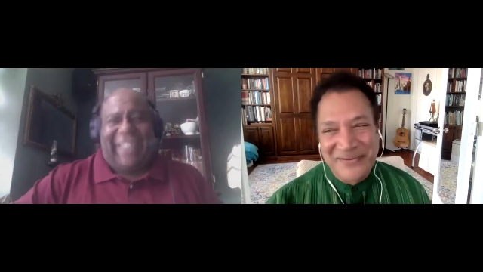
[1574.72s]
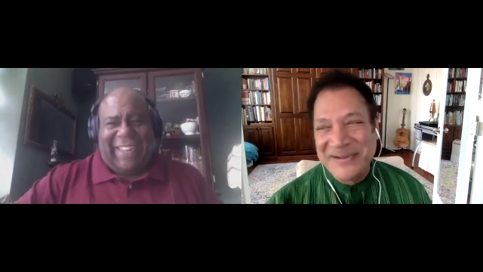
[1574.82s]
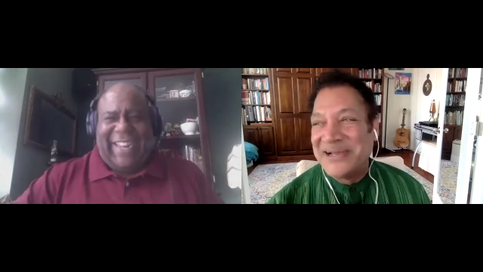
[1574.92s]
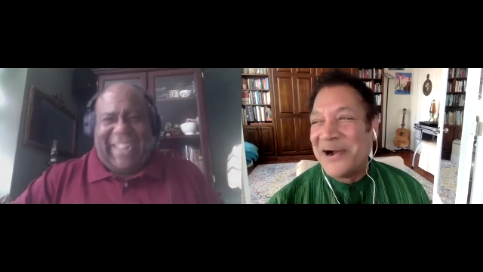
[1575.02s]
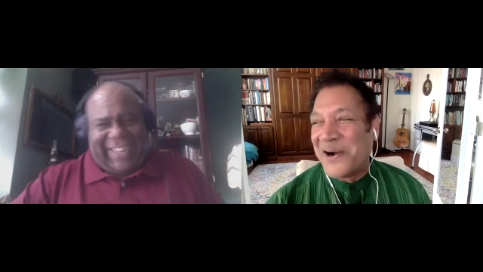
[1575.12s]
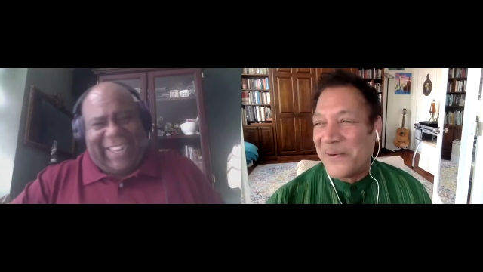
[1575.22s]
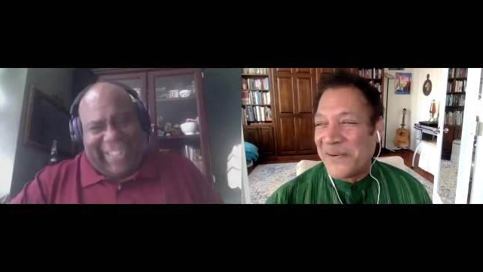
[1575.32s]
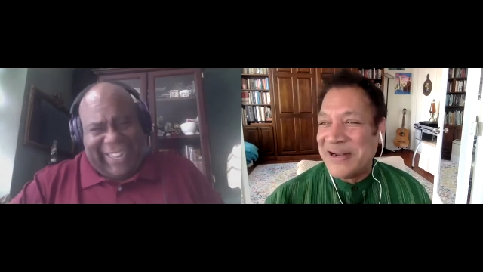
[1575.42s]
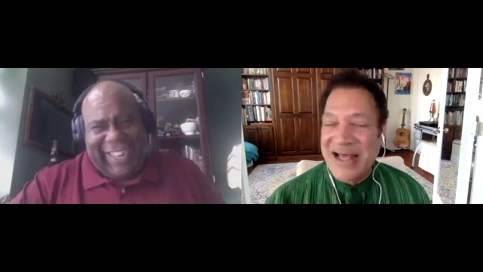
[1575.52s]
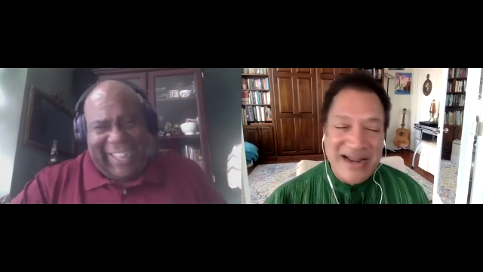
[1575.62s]
Speaker 1: we
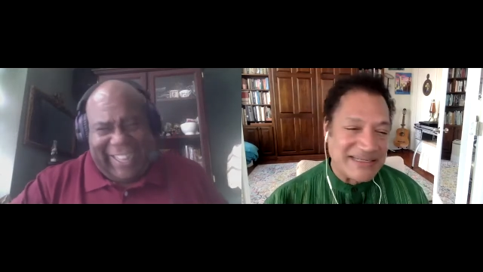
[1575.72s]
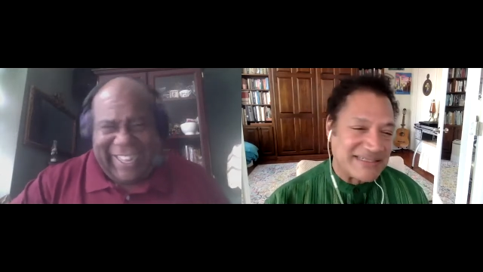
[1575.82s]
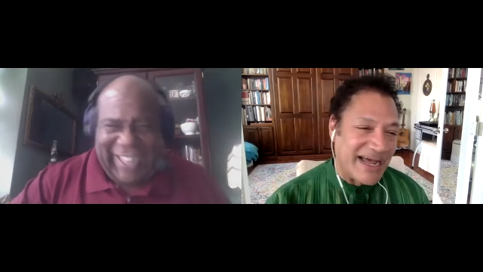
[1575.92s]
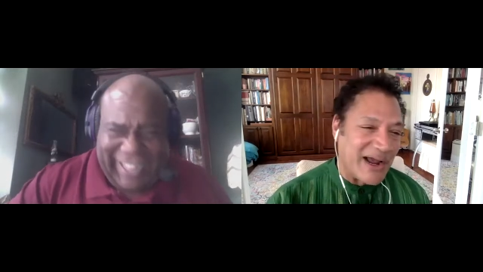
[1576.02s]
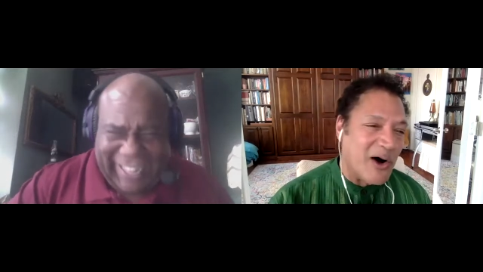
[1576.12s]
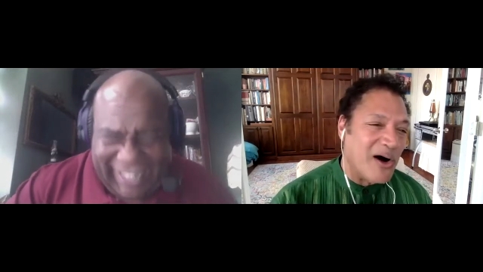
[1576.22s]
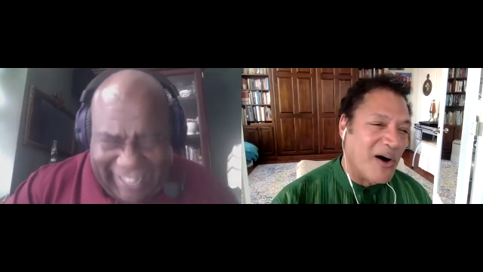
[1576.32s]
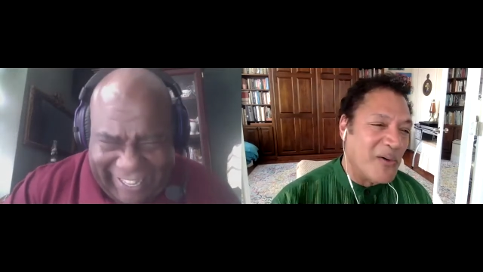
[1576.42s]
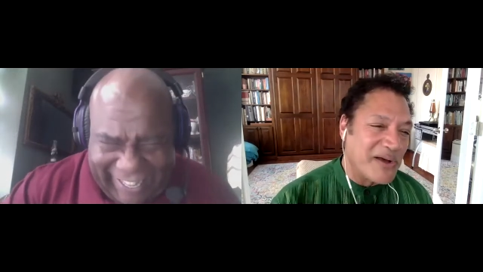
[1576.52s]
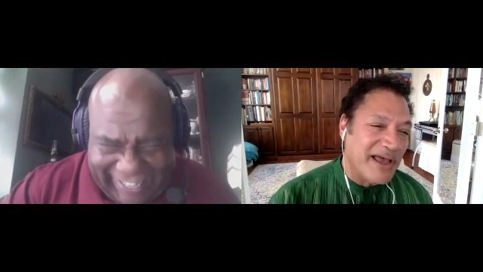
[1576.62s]
go and then it's like oh,
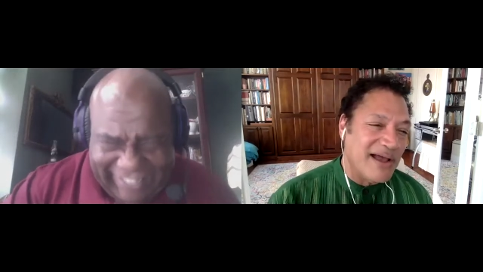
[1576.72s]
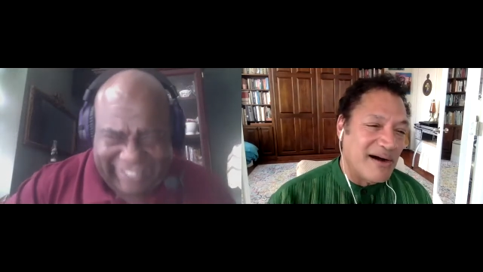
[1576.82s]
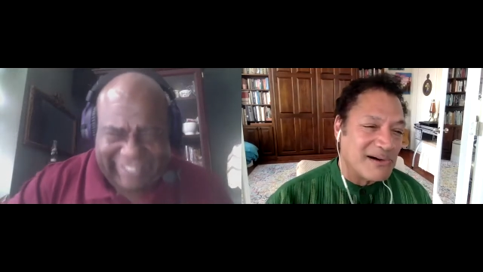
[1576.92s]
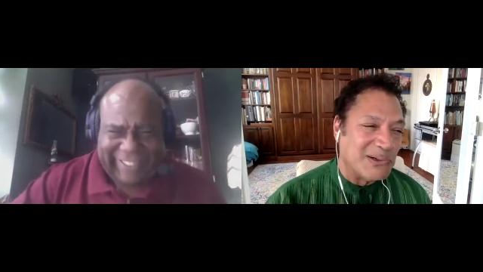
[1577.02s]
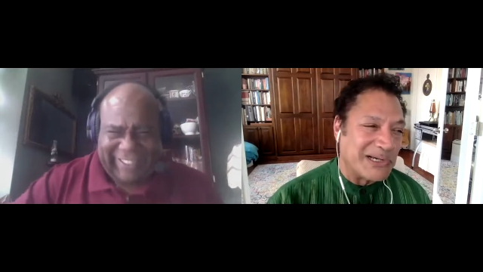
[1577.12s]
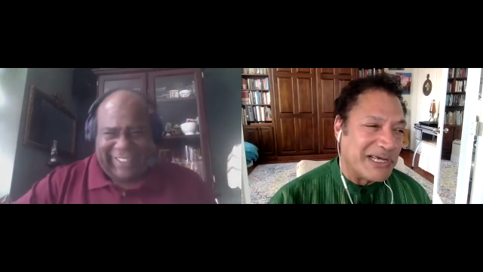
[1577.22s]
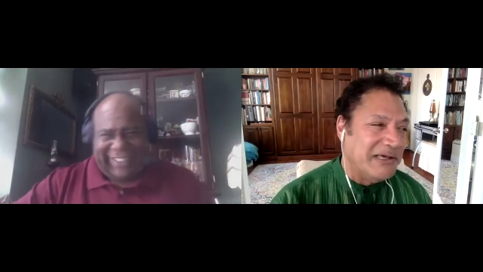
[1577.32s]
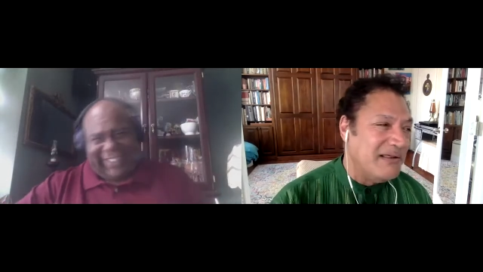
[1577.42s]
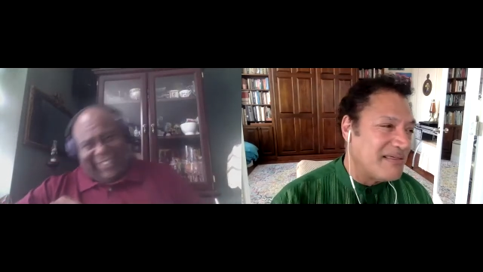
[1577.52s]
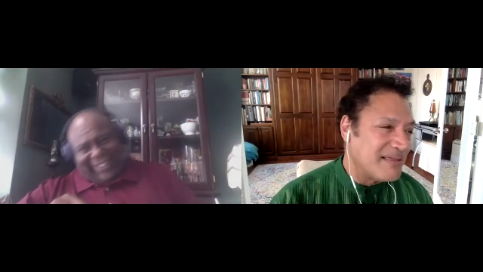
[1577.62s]
okay uncle
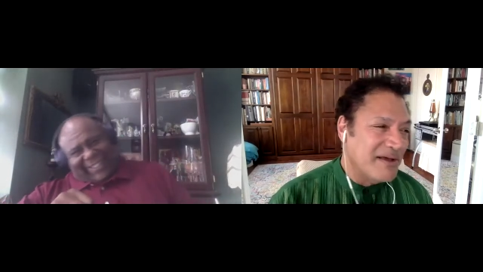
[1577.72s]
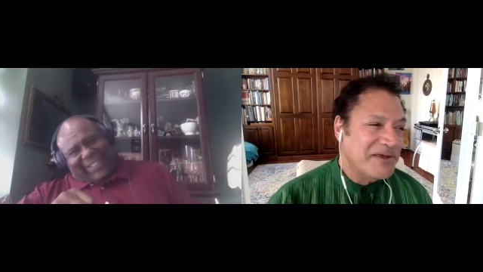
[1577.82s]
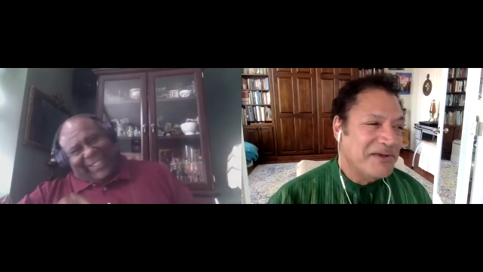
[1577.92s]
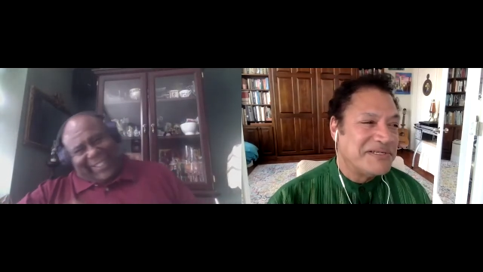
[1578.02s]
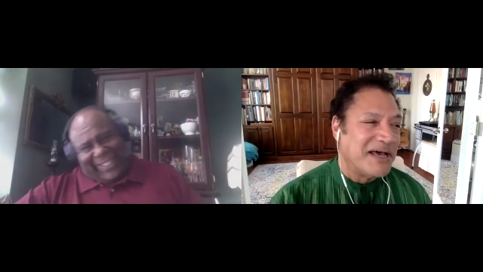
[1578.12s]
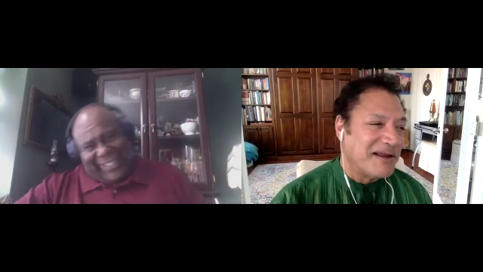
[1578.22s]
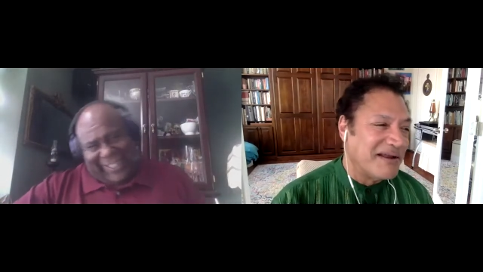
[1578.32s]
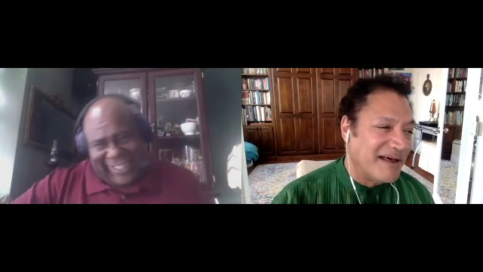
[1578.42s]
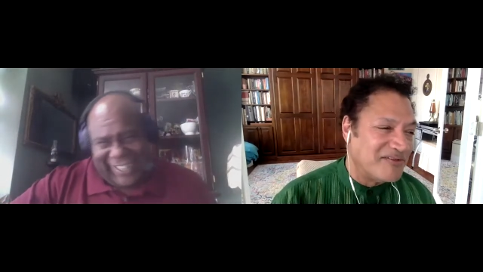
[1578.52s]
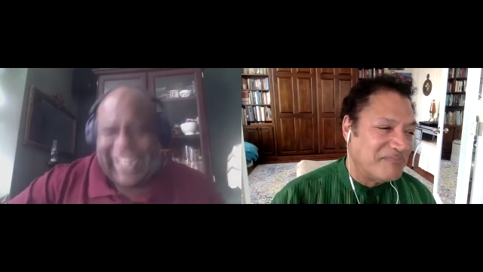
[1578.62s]
keith you
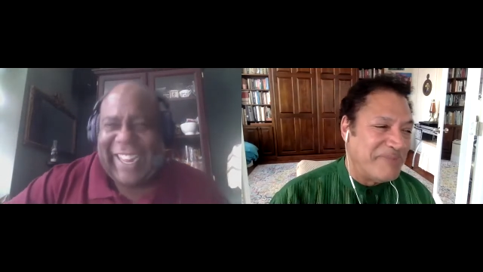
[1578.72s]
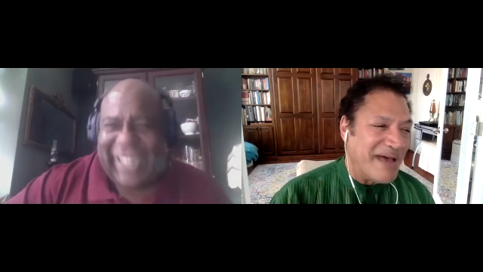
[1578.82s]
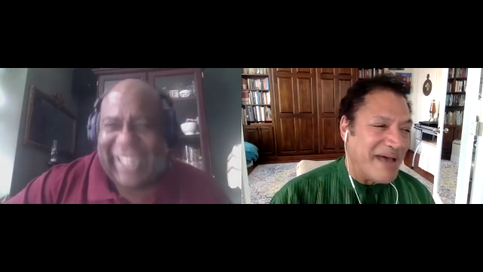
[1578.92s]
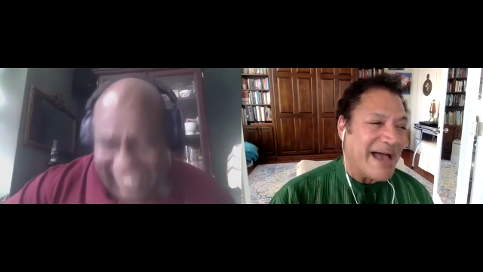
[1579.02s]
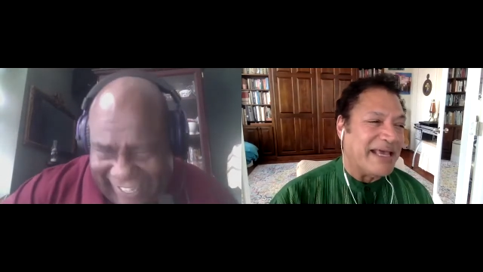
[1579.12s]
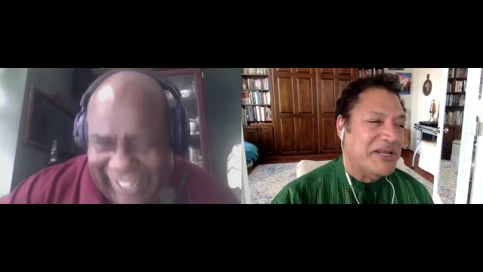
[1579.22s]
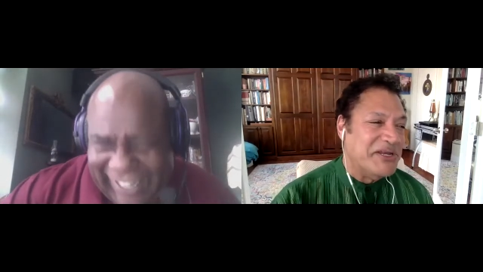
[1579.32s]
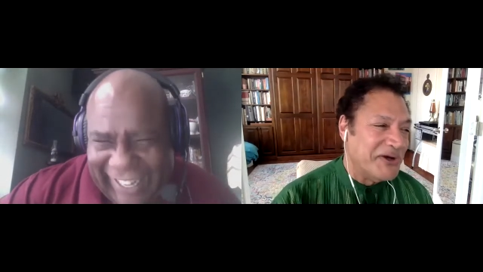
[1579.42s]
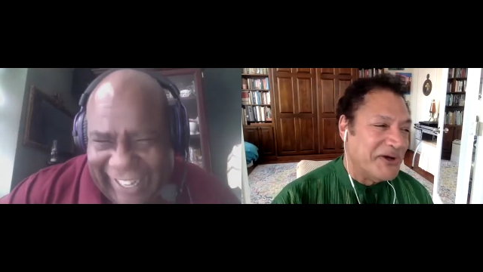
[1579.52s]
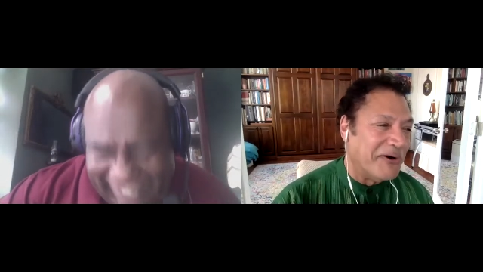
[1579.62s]
telling us back
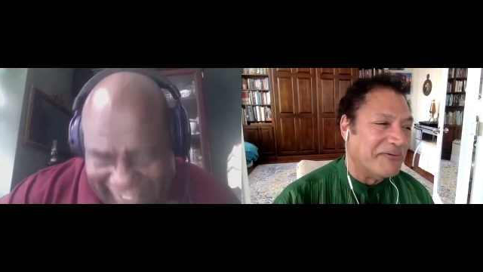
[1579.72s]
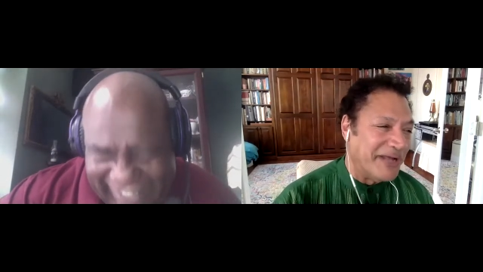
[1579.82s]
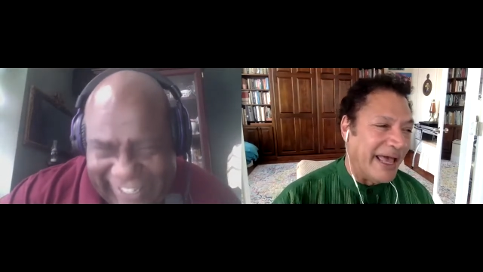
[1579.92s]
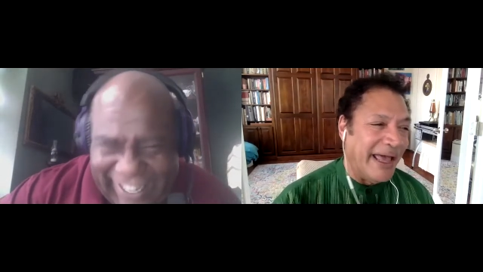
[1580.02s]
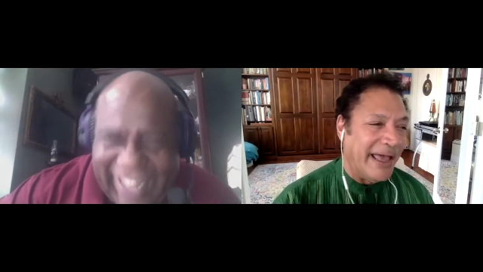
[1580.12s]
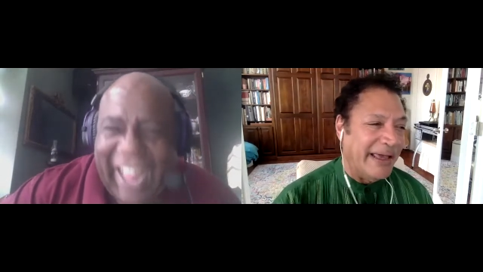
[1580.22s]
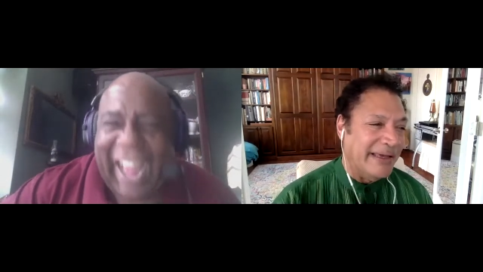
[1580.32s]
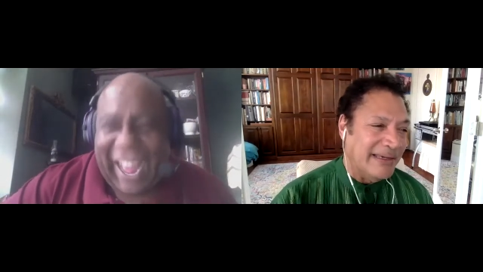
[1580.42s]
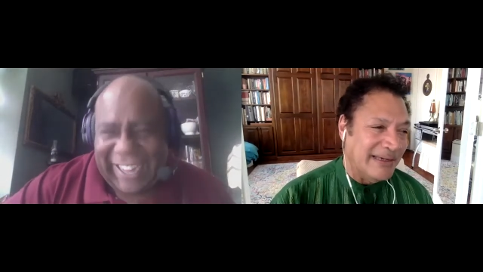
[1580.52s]
in your day